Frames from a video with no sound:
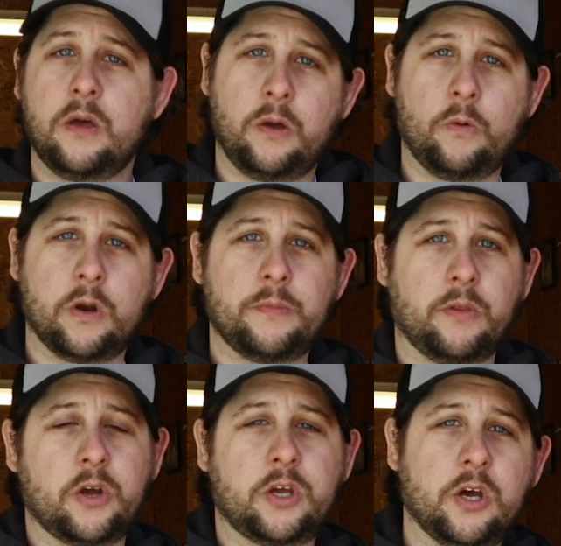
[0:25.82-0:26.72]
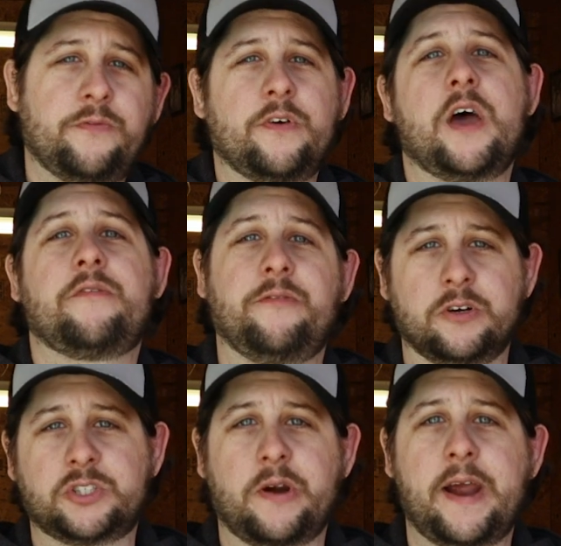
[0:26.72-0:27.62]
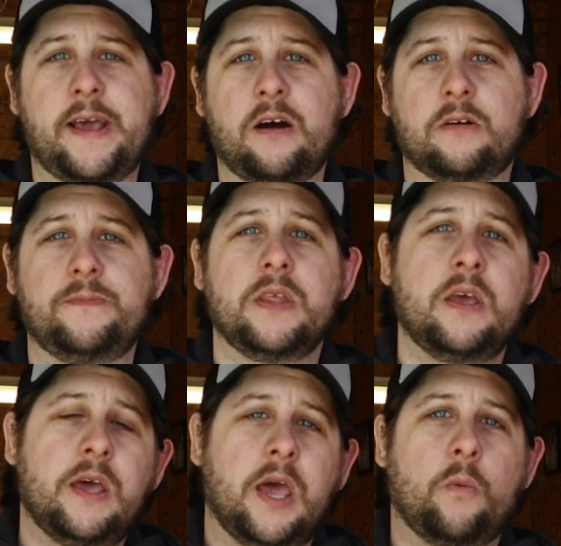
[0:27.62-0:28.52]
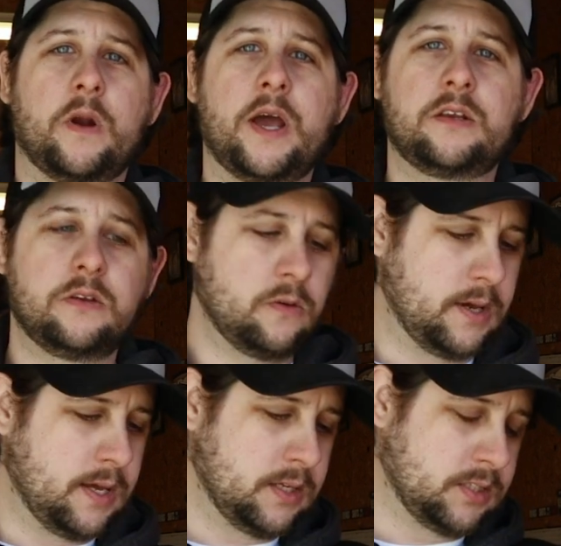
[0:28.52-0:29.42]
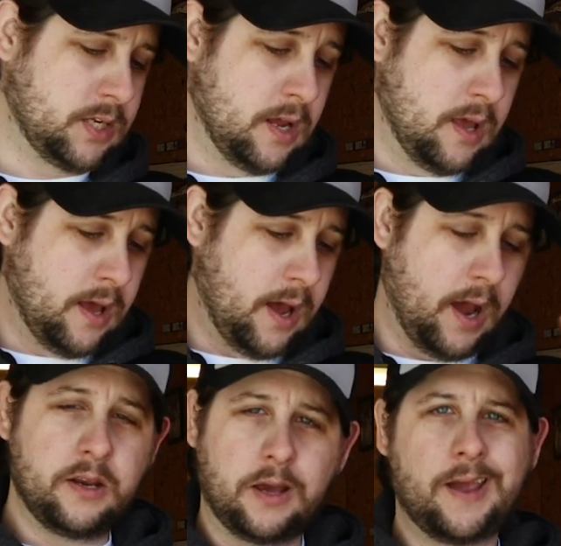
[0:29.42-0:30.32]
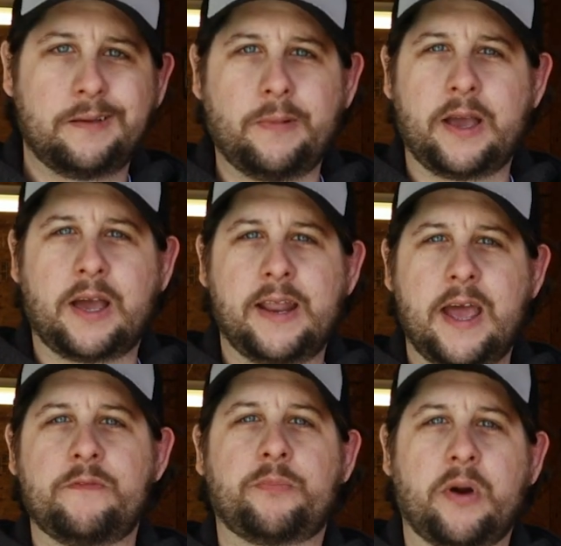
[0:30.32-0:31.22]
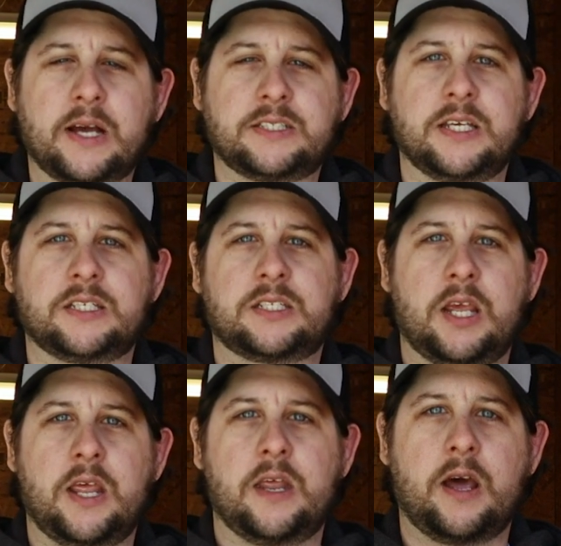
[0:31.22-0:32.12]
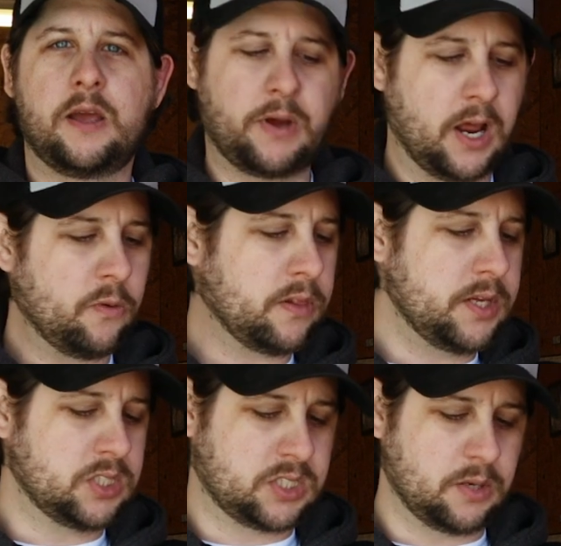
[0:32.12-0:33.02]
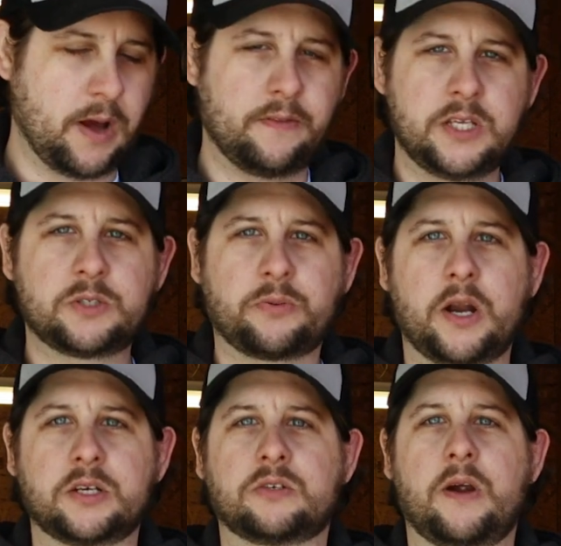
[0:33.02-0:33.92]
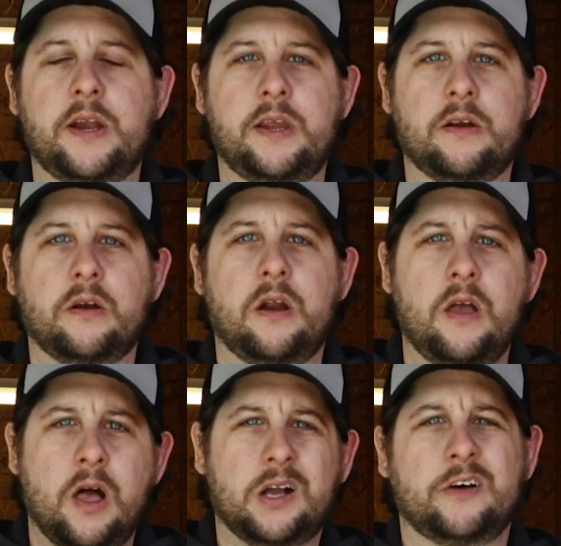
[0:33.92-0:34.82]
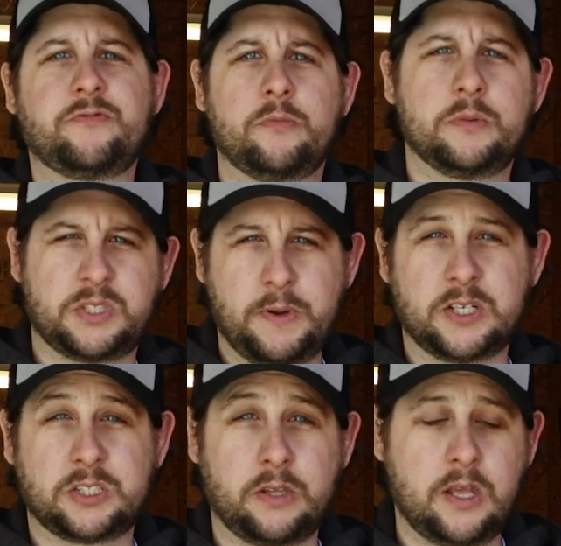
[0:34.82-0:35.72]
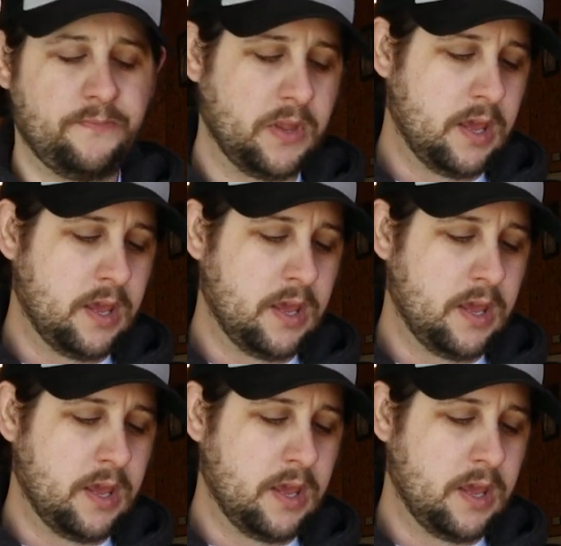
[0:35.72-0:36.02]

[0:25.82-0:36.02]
We want them to look good for that first ride out. And what I do is I kind of have a process, and I am kind of religious about these products right here. A couple of them especially.